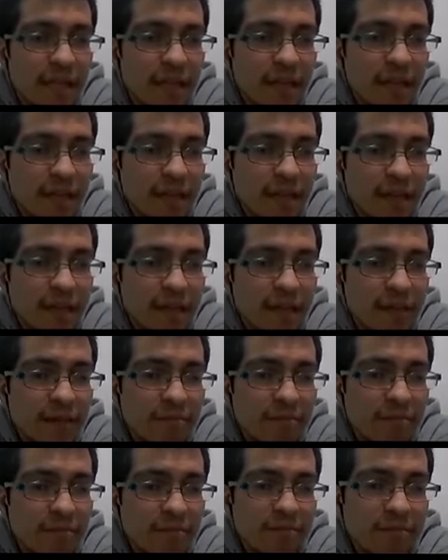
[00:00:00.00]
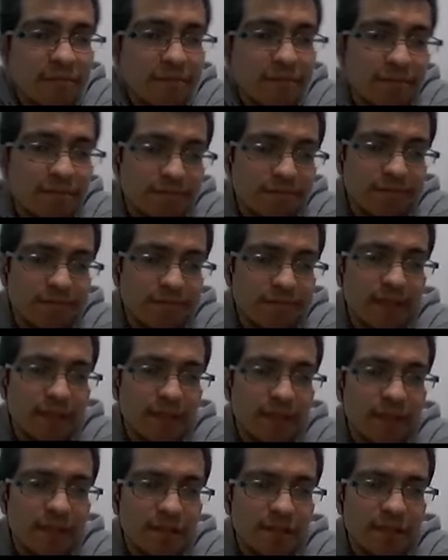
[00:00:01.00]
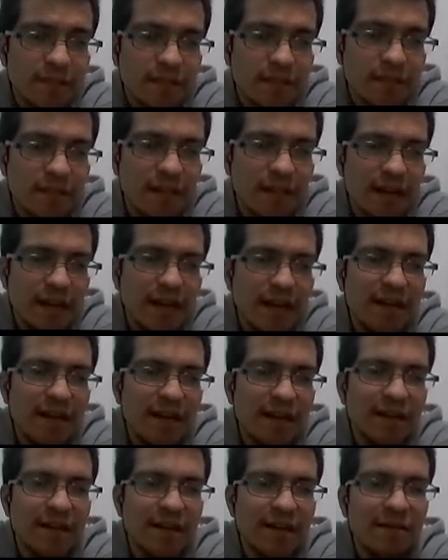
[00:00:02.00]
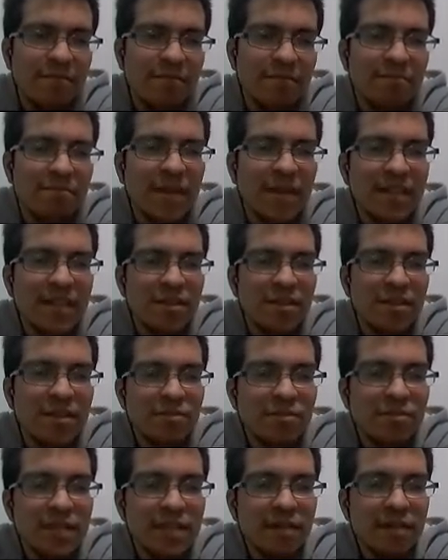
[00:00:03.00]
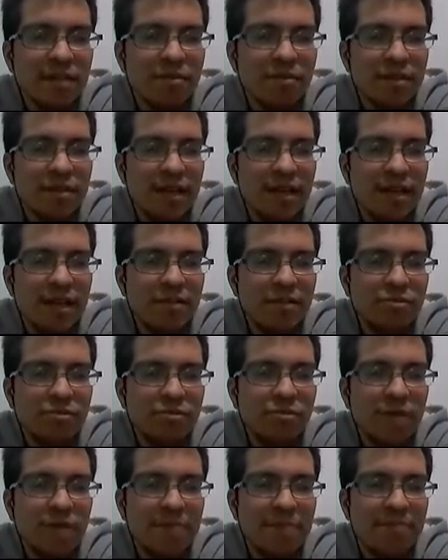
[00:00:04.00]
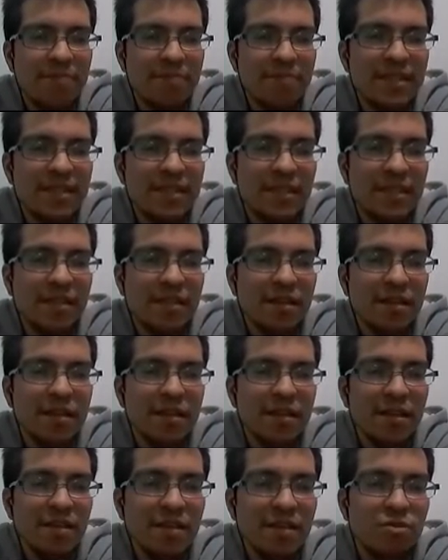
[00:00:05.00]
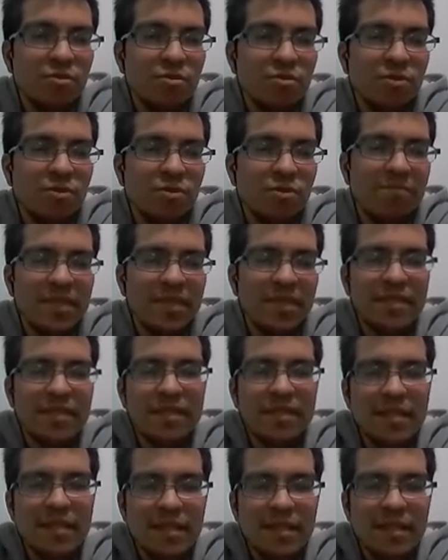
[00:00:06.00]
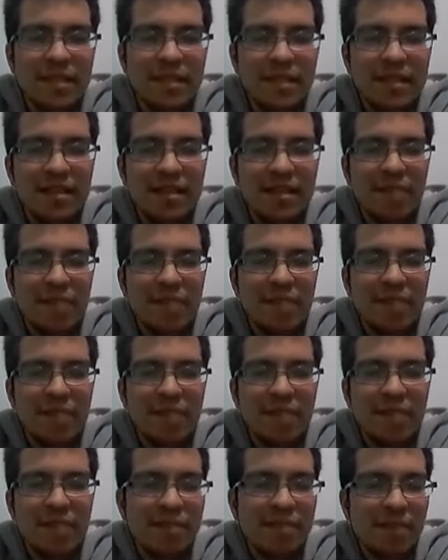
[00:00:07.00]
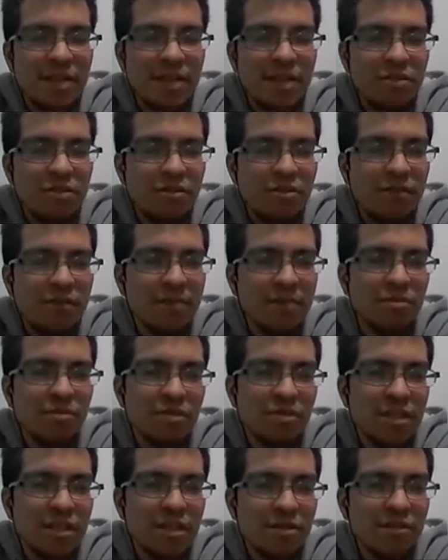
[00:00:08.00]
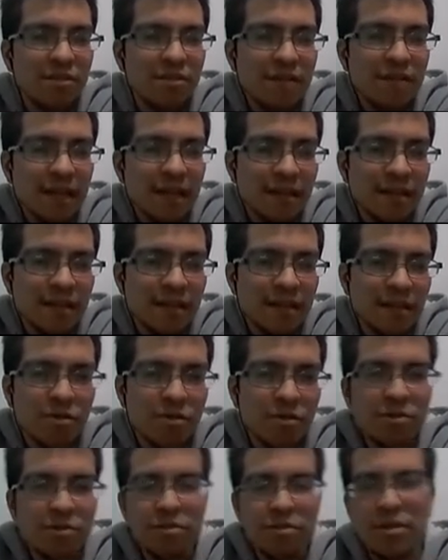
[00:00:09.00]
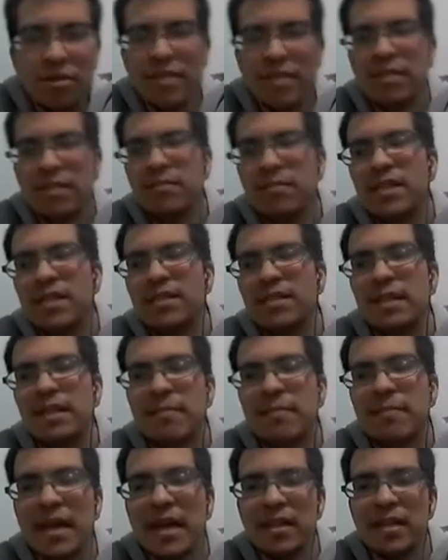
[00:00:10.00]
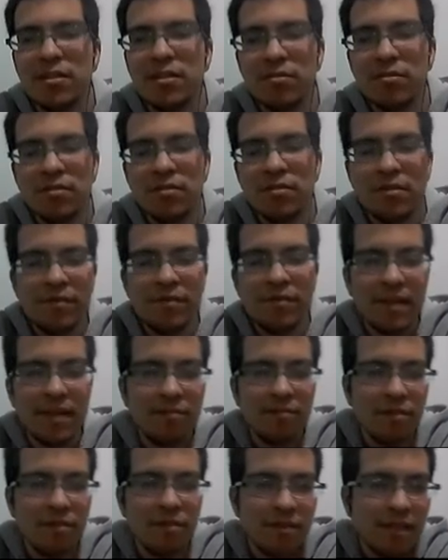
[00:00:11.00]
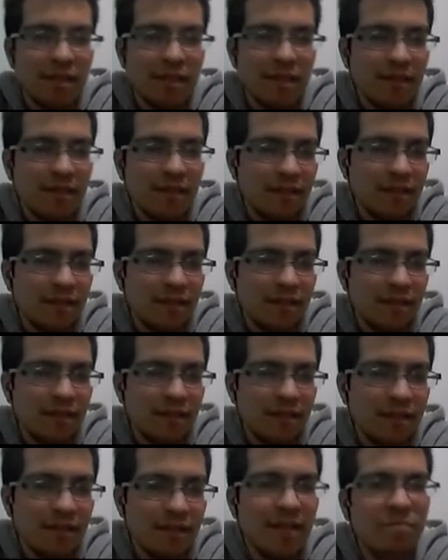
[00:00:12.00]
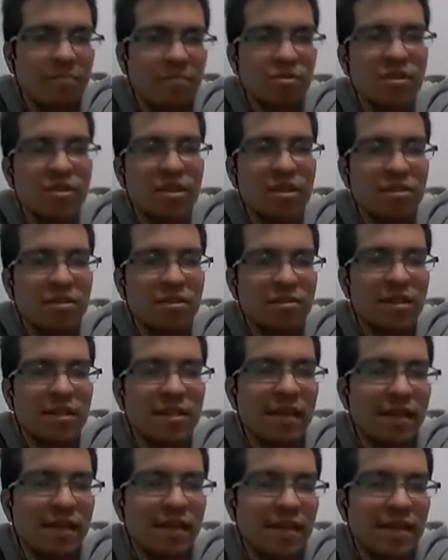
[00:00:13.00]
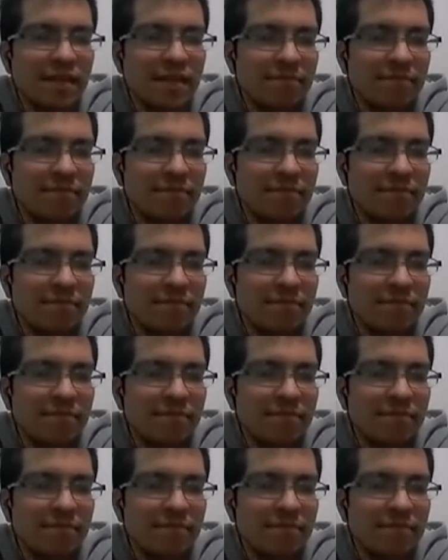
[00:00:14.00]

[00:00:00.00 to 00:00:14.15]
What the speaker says: and these are magnitudes accordingly to MPC. So MPC makes an estimation of the position, and it also estimates the magnitude of that body at that position in that time.